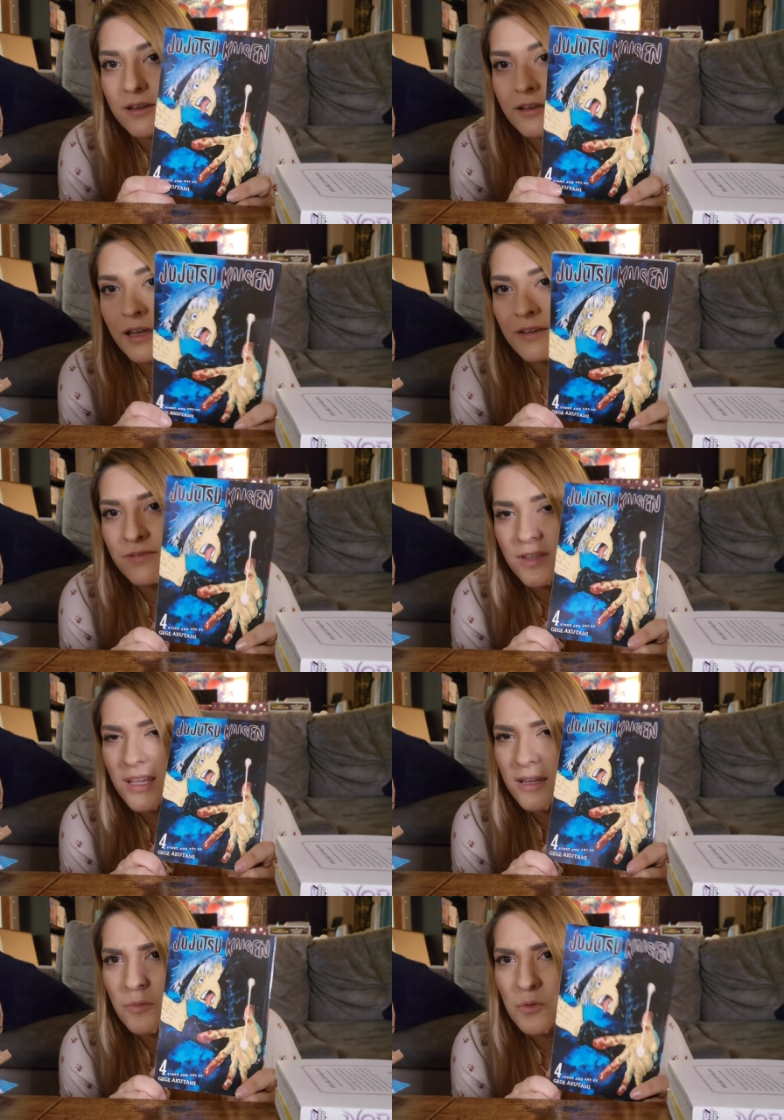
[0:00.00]
feel like
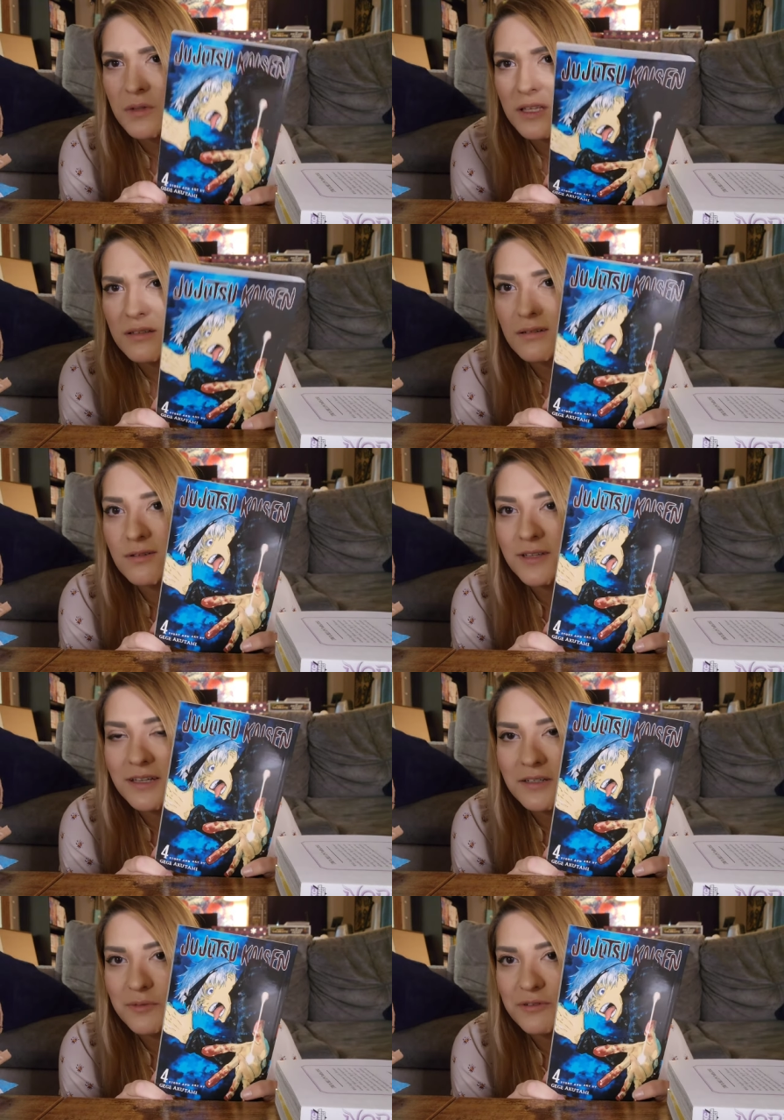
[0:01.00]
I'm only on
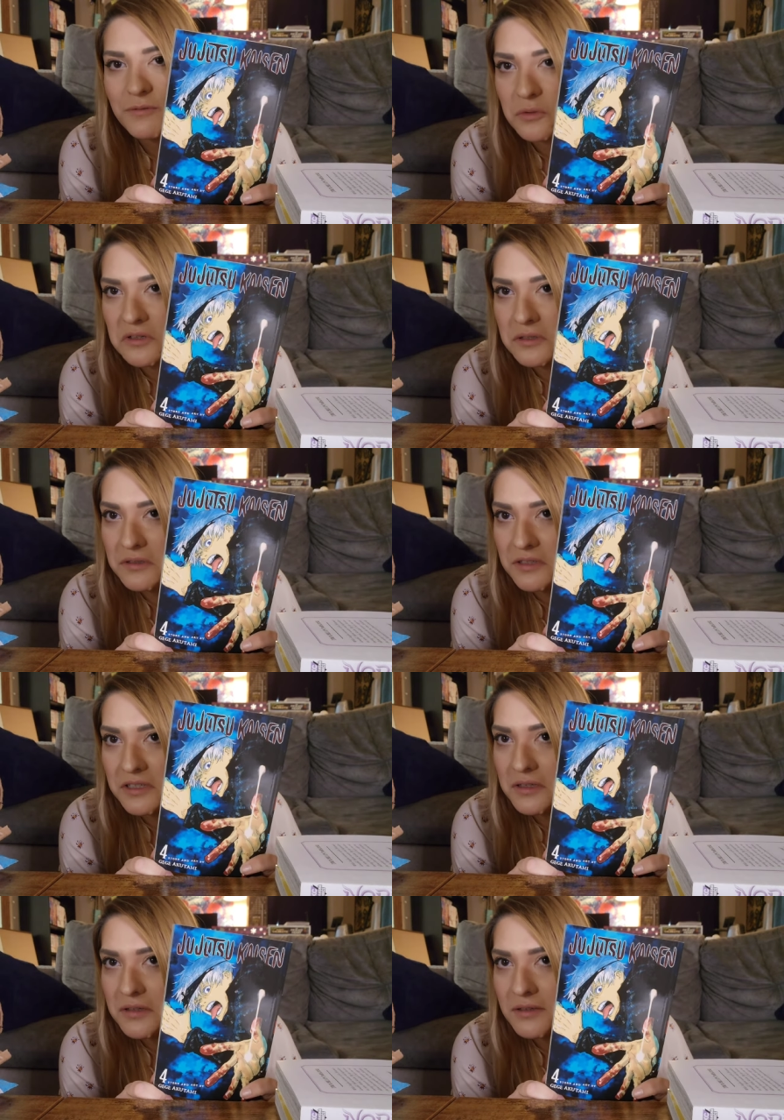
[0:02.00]
number 4. Like,
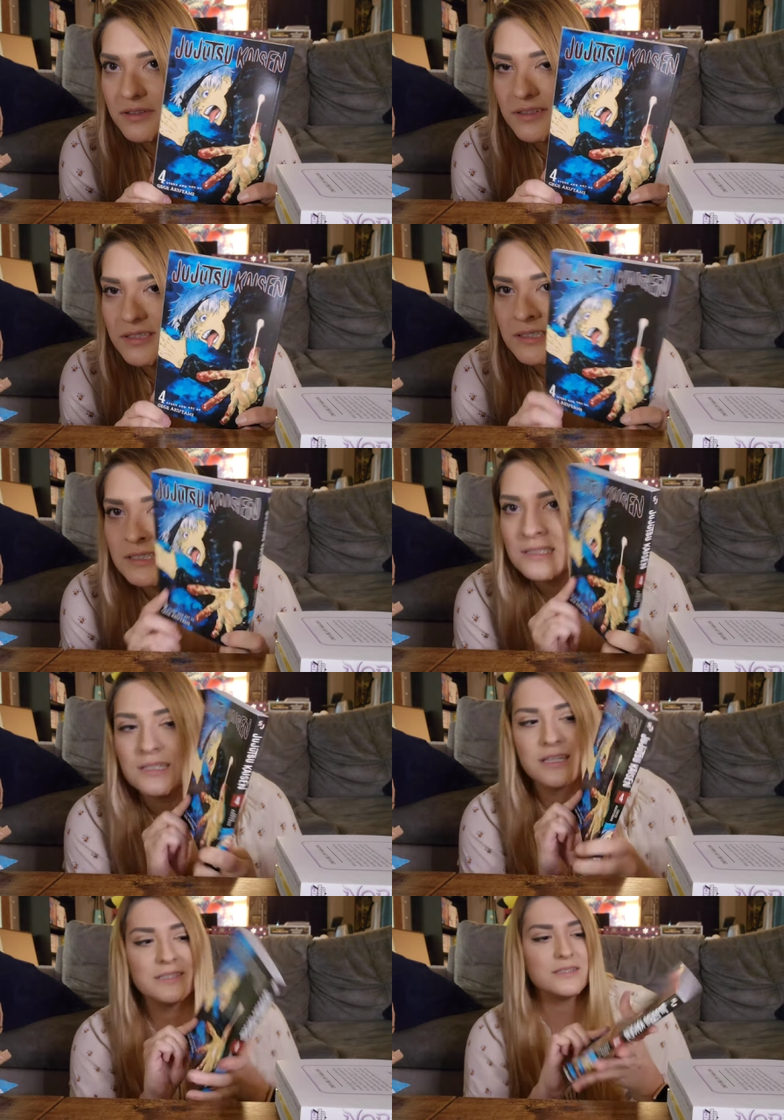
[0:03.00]

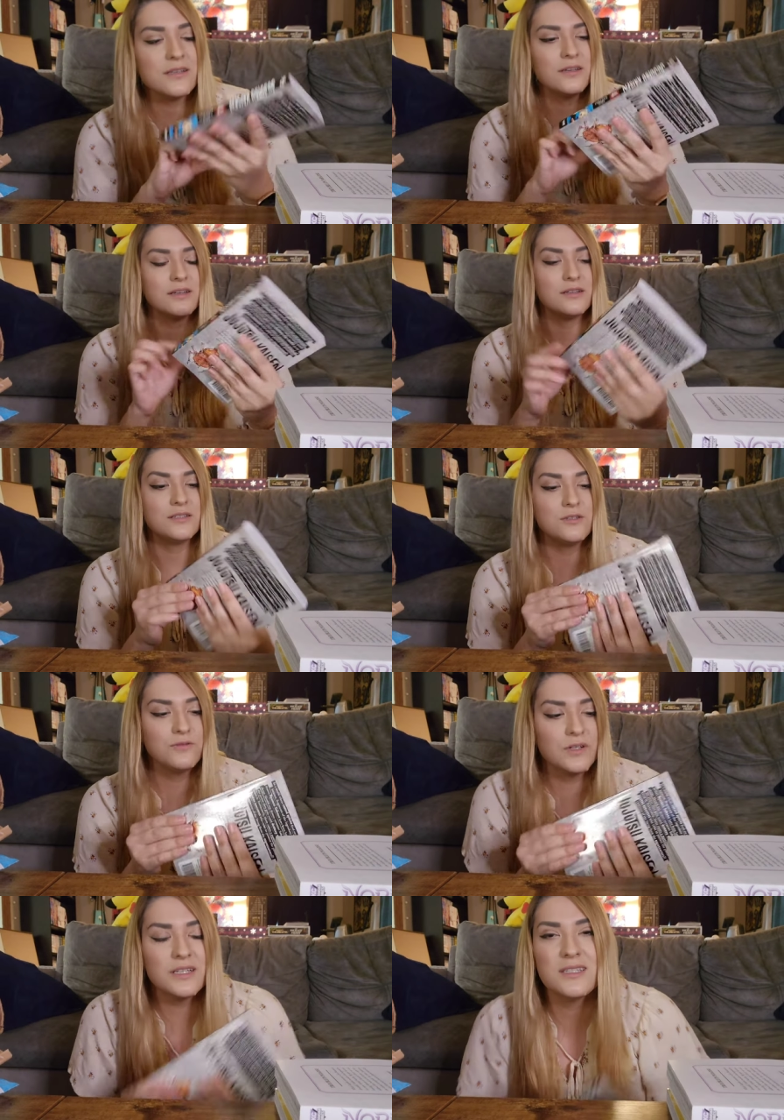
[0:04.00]
it's not, so
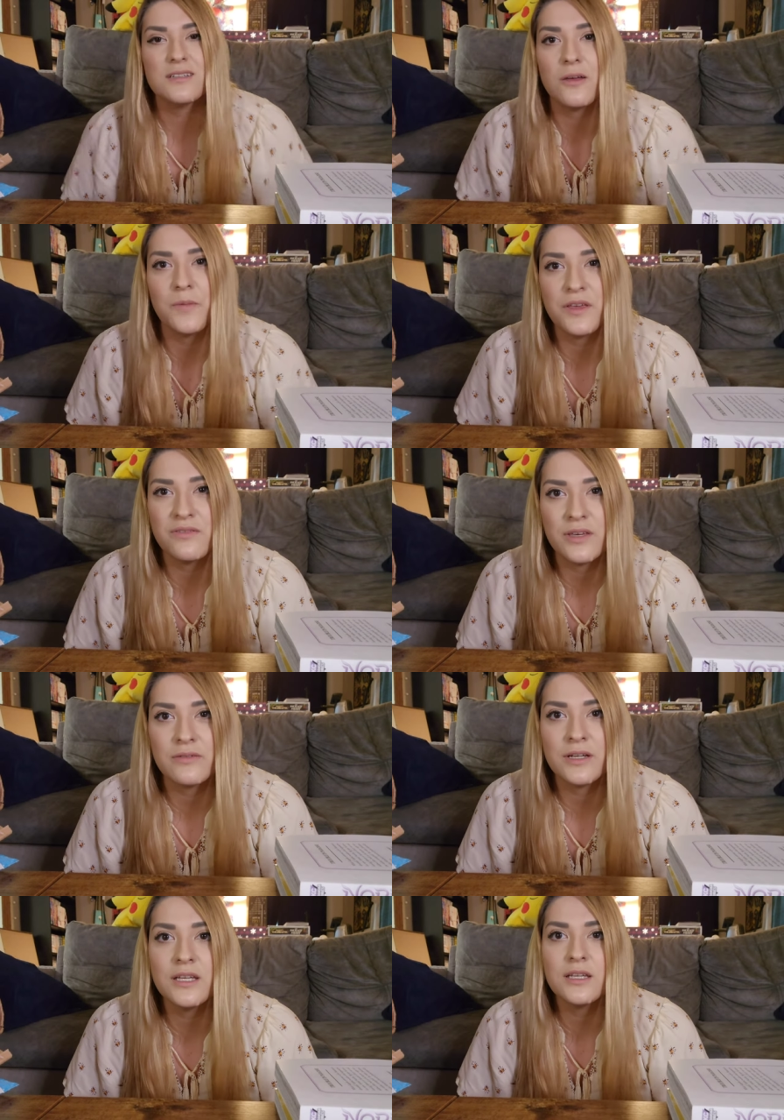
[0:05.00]
far it's not my
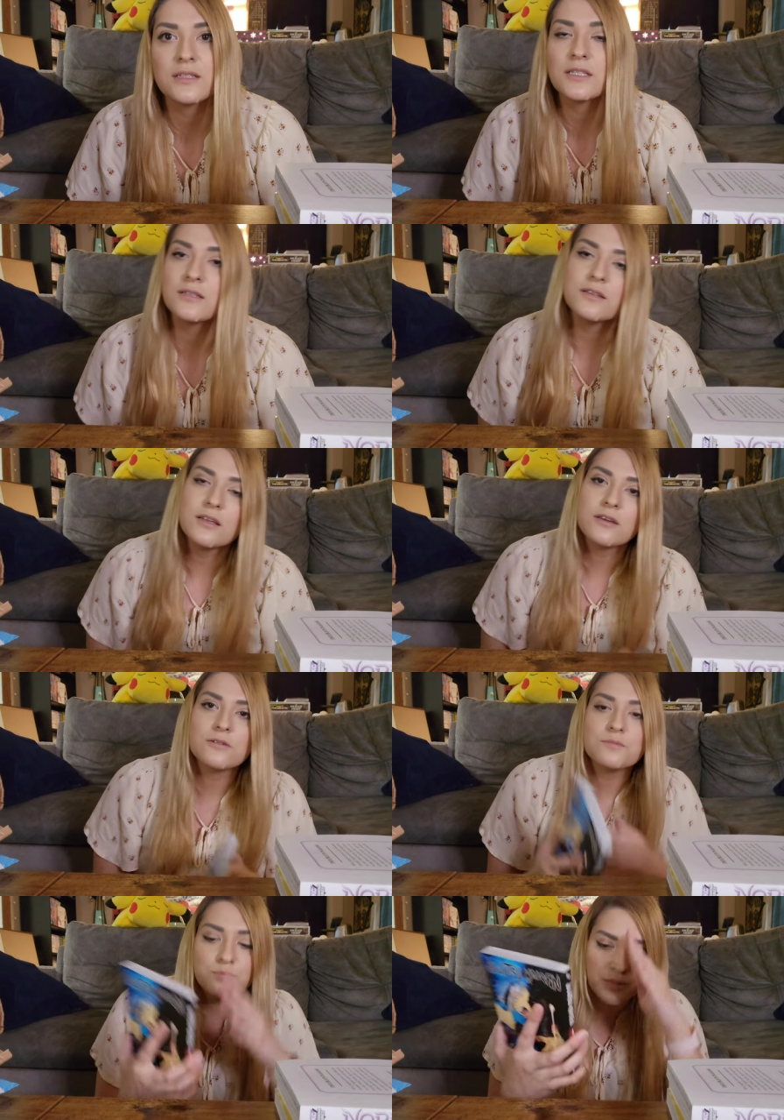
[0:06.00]
favorite,
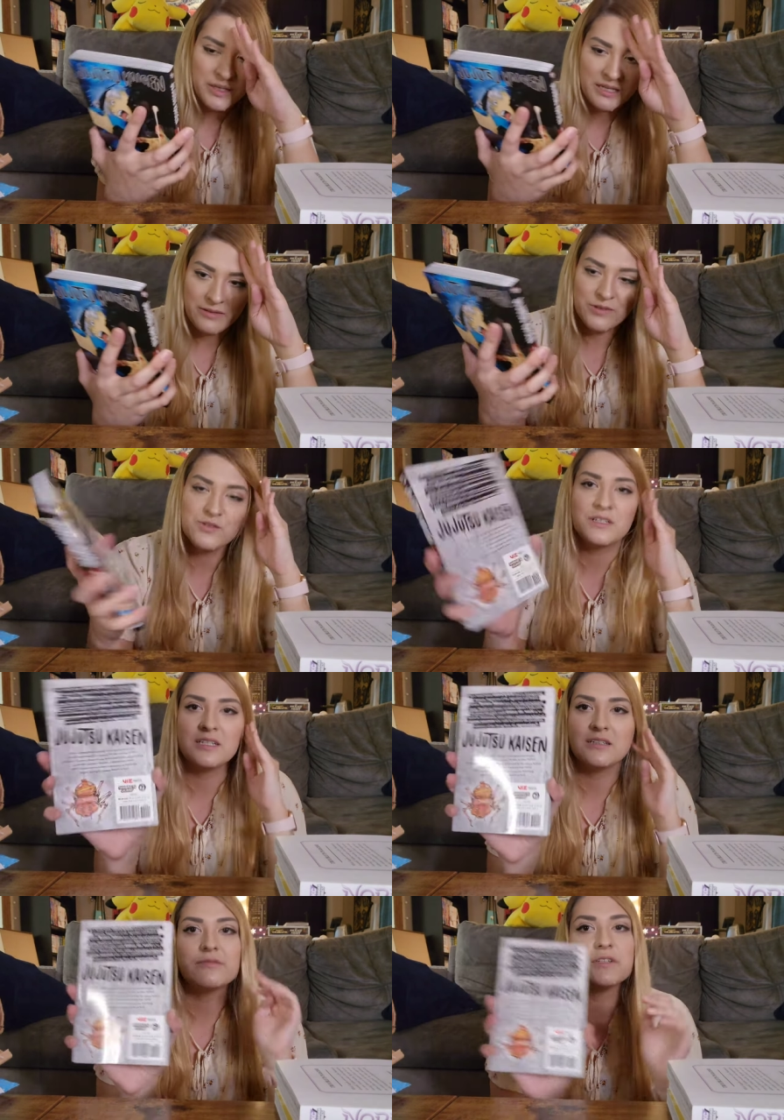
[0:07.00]
but I've enjoyed it
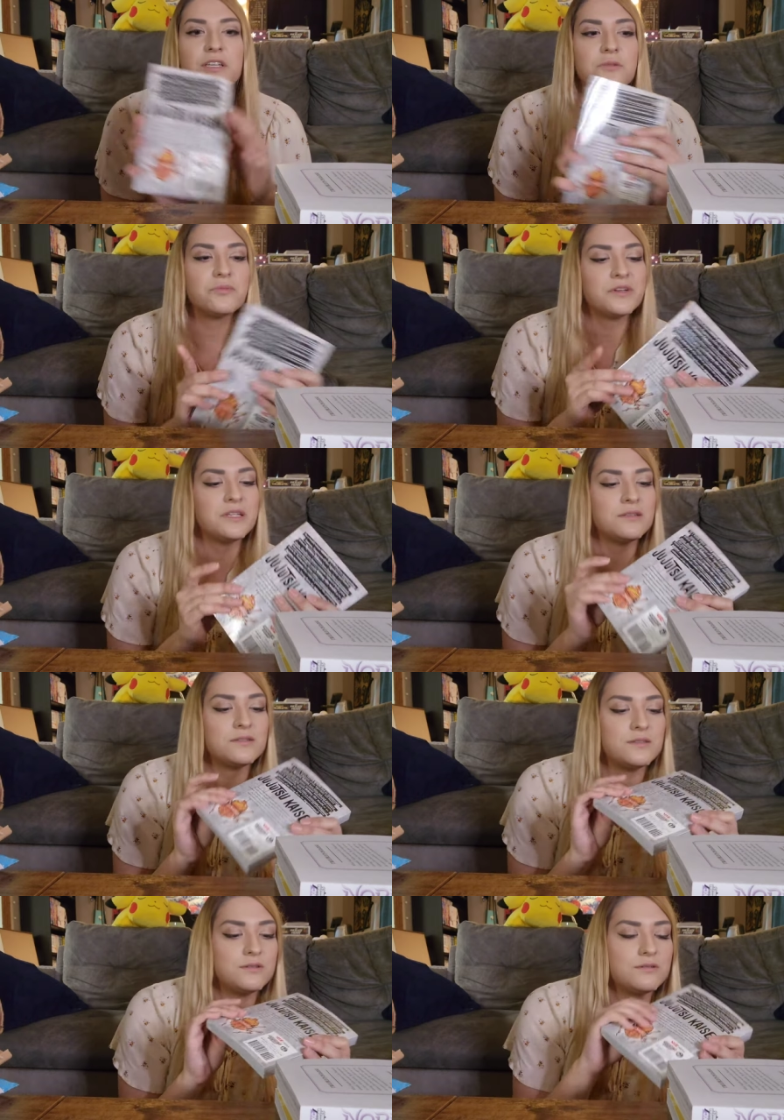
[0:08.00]
enough to keep reading,
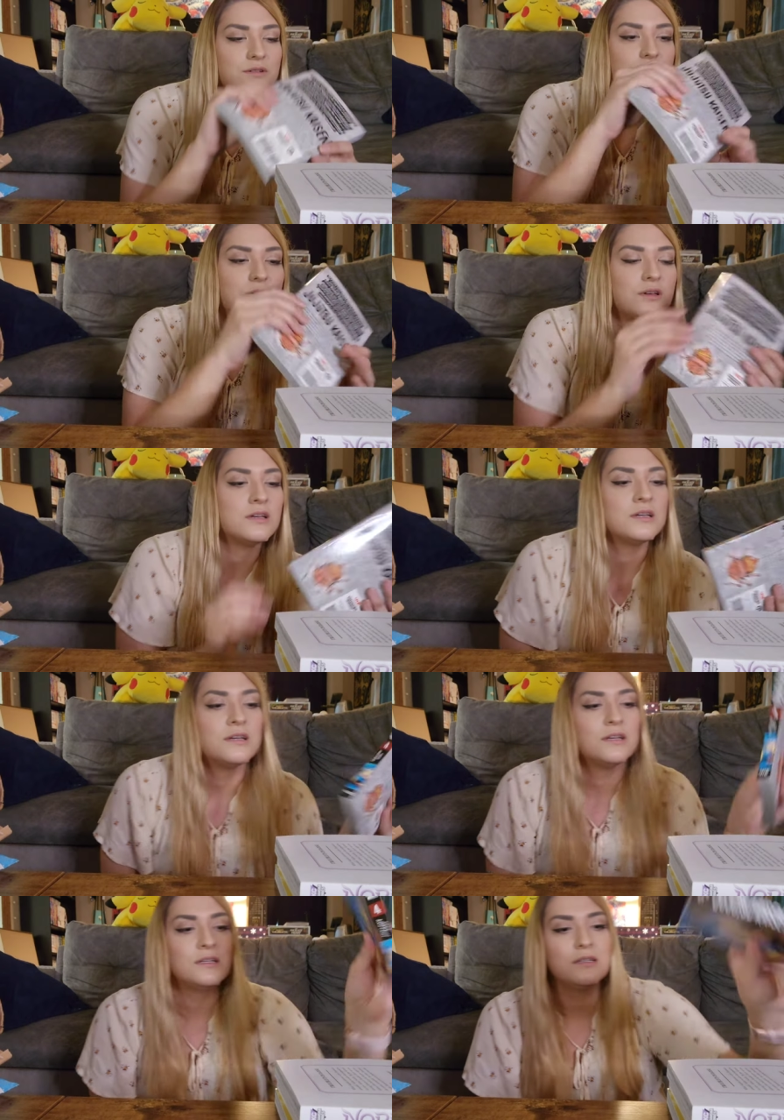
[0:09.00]
so
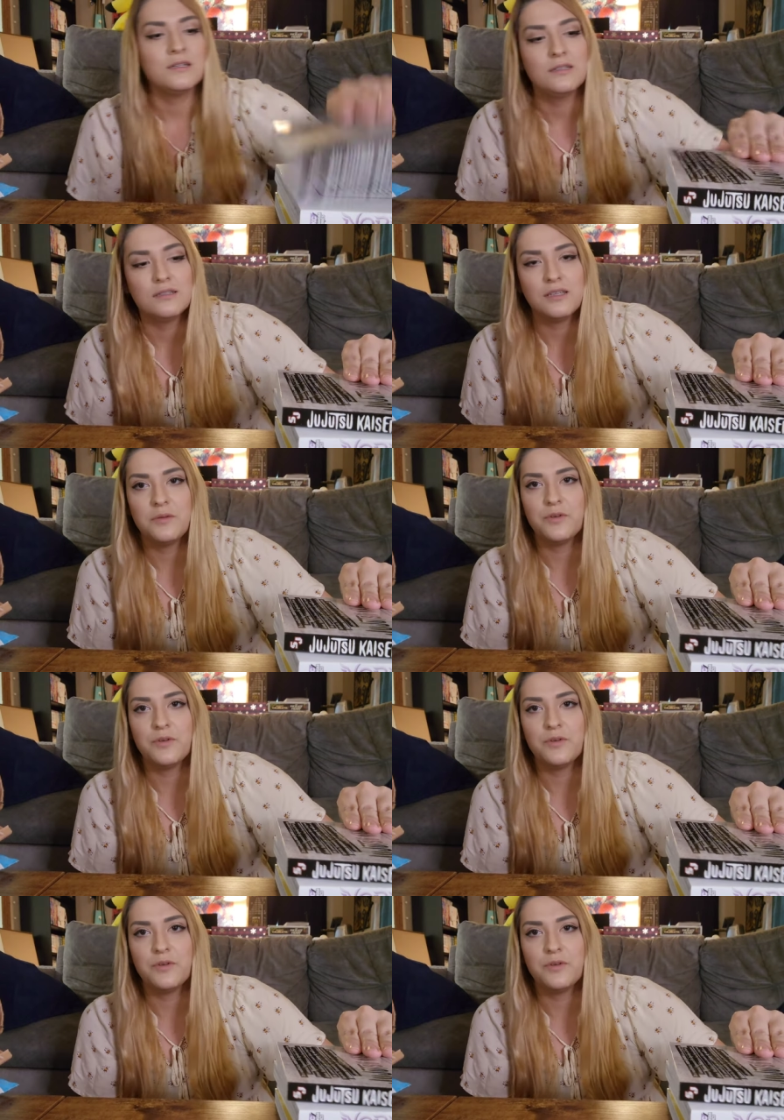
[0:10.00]
keep reading.